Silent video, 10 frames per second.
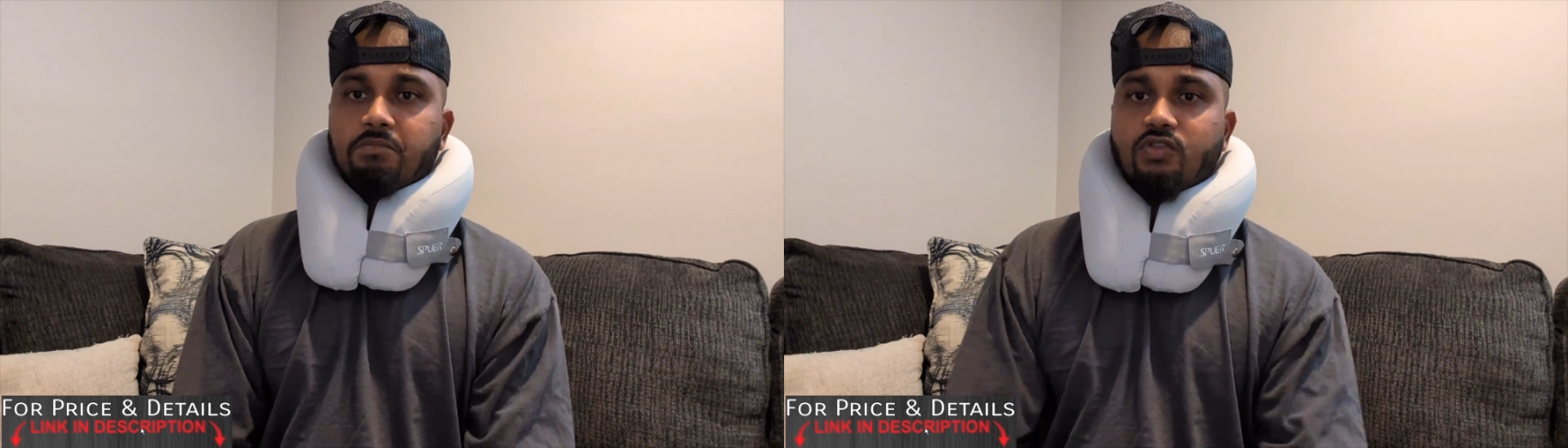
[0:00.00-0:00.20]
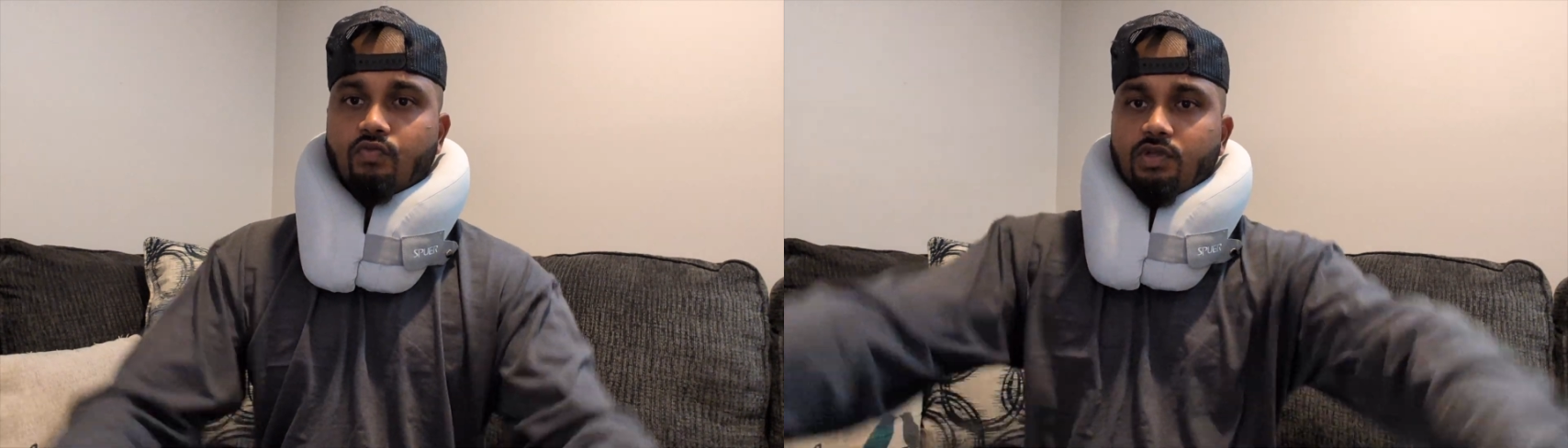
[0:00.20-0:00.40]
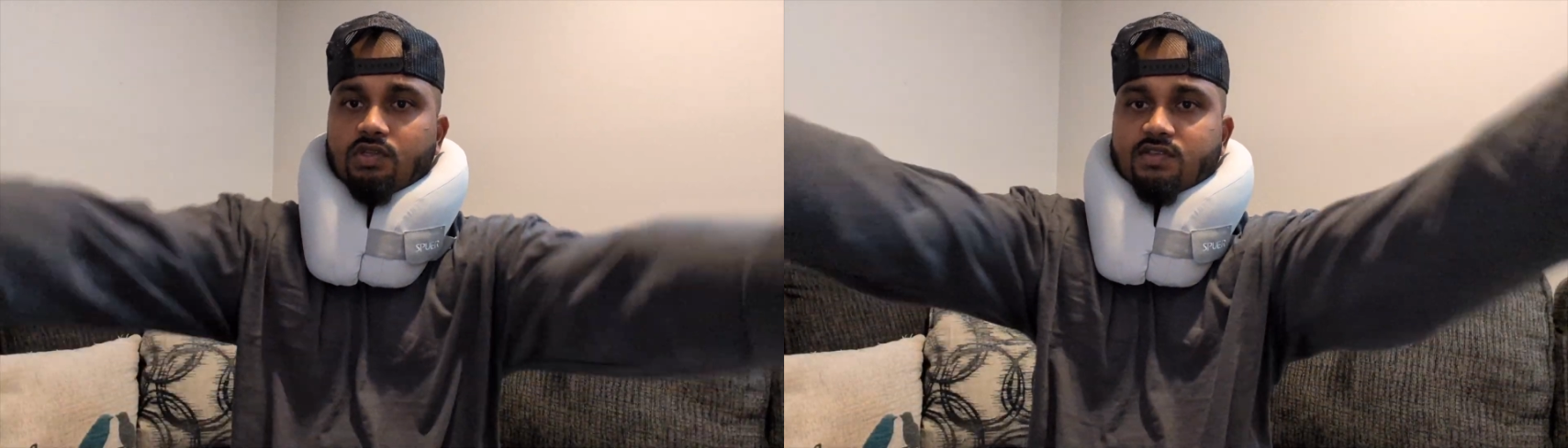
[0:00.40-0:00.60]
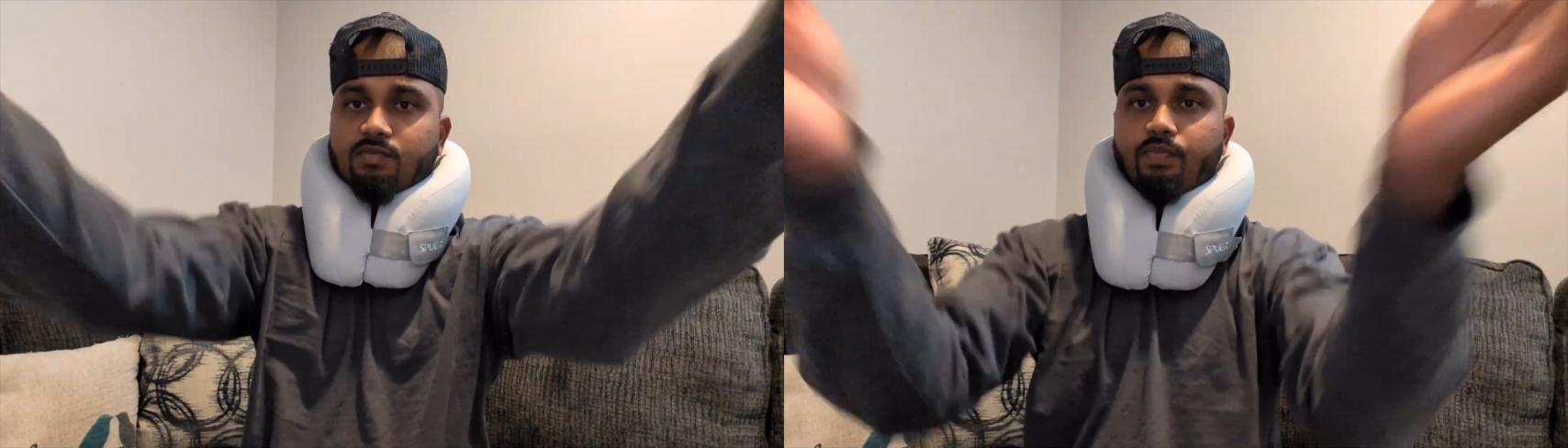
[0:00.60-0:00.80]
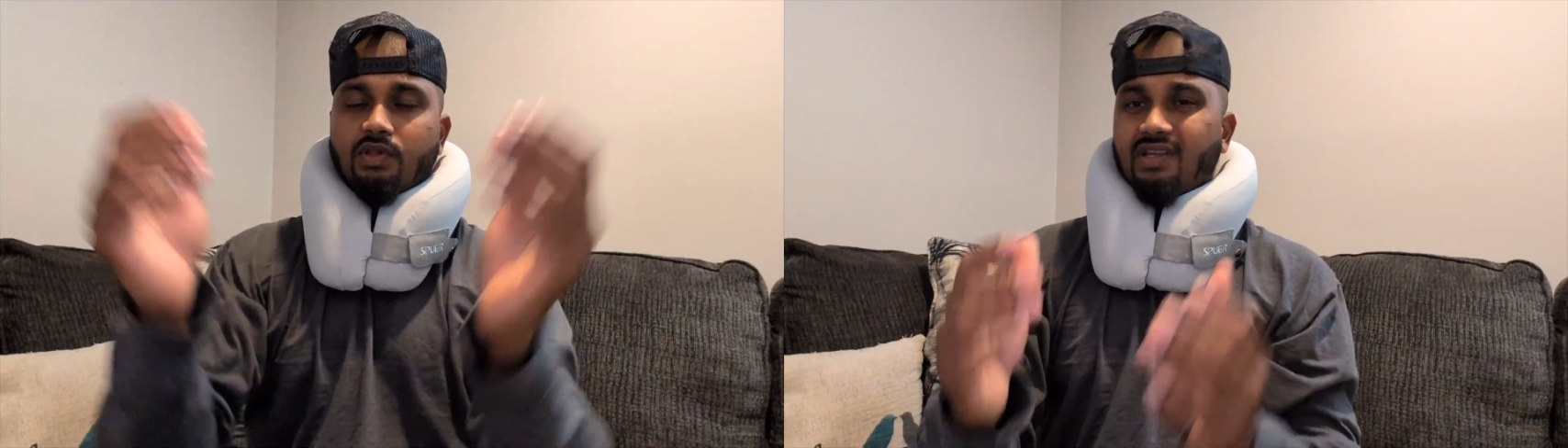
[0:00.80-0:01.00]
It's really
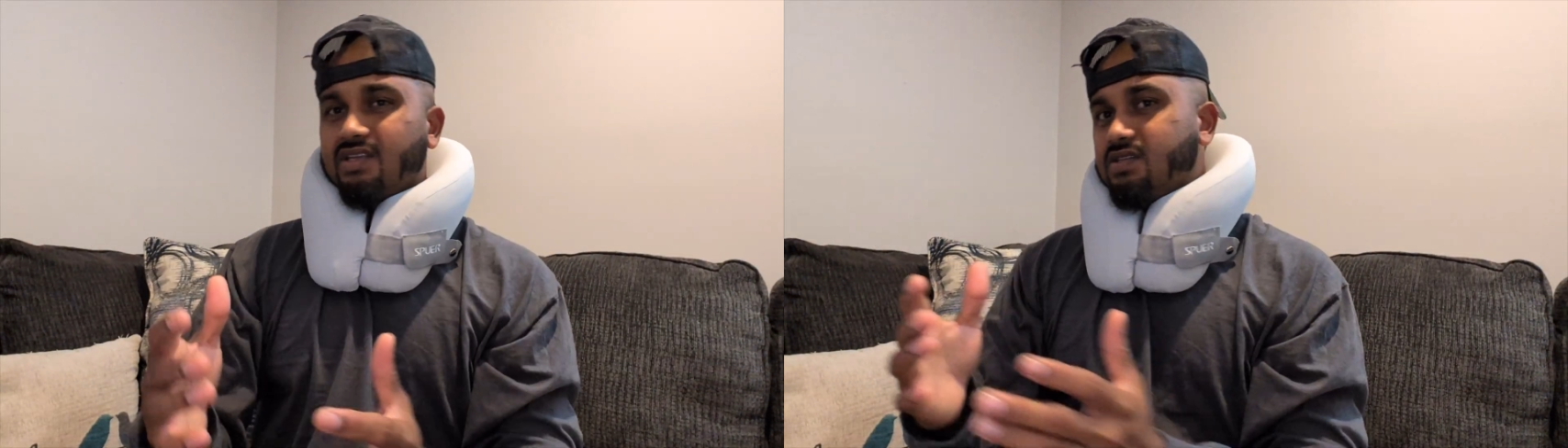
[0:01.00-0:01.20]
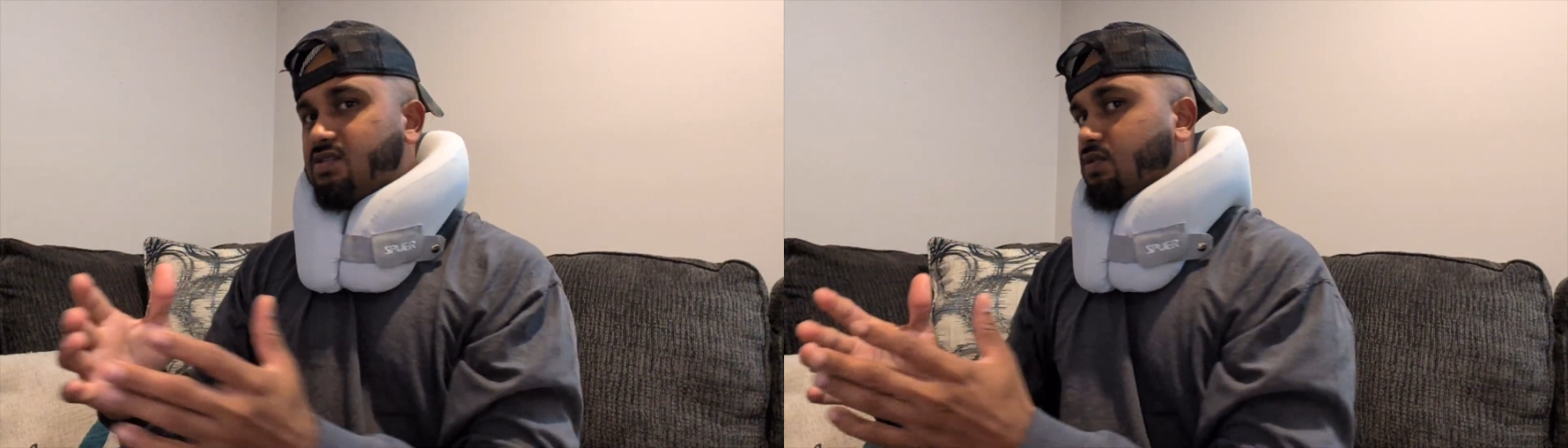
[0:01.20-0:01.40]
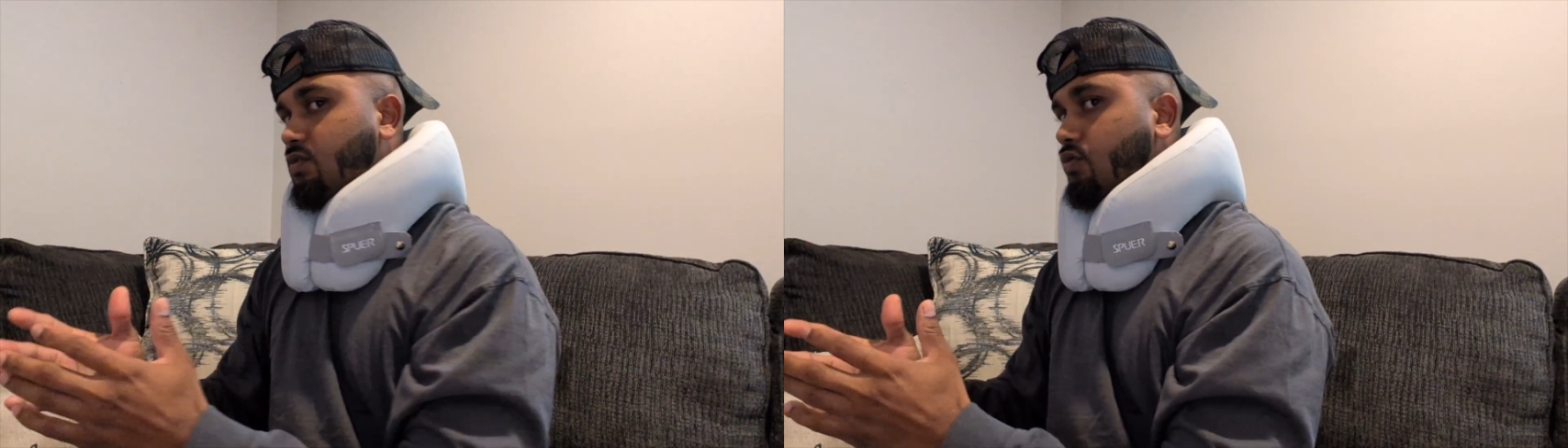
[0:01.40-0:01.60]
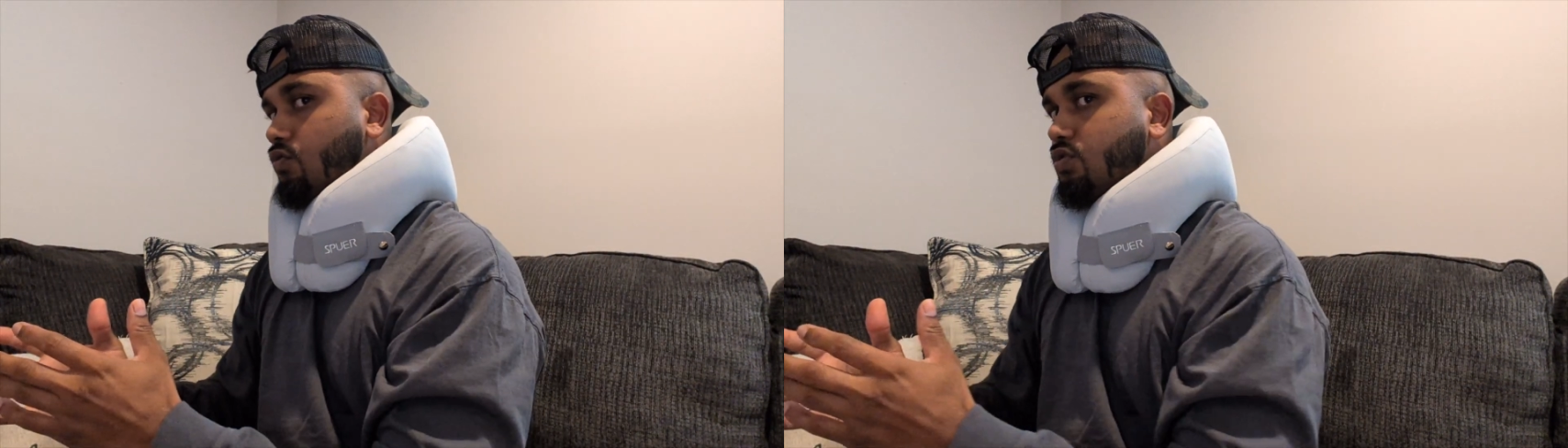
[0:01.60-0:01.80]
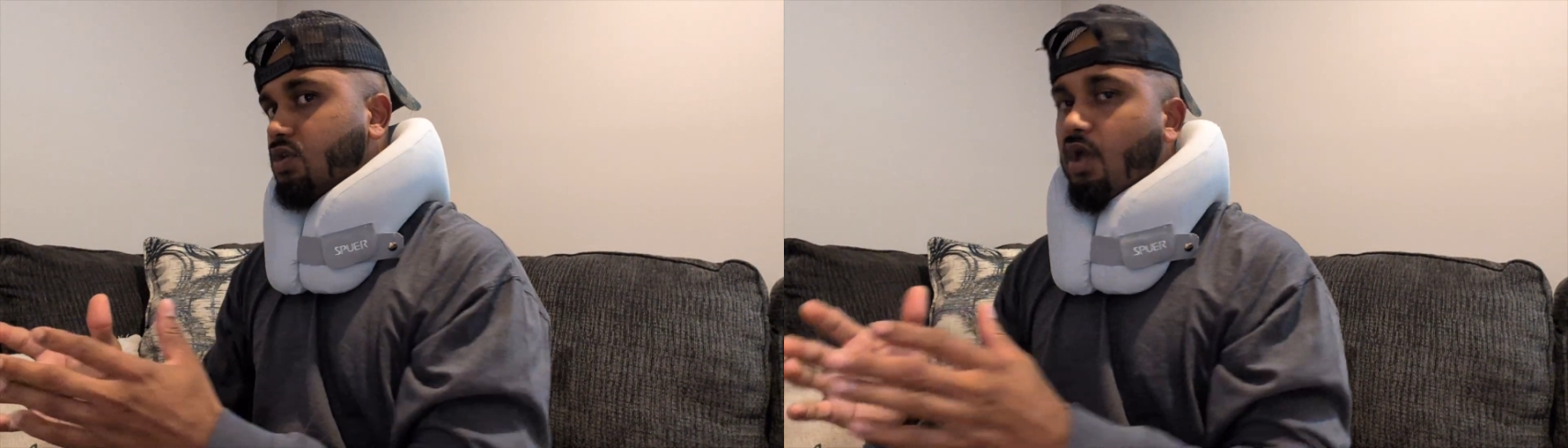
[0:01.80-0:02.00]
simple and easy to
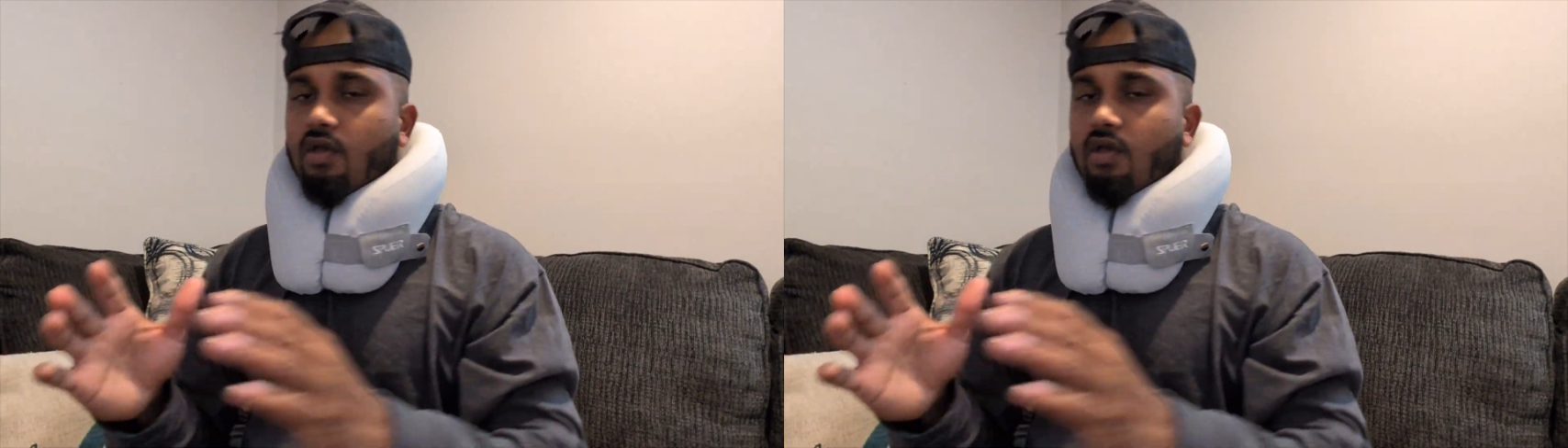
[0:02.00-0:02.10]
use,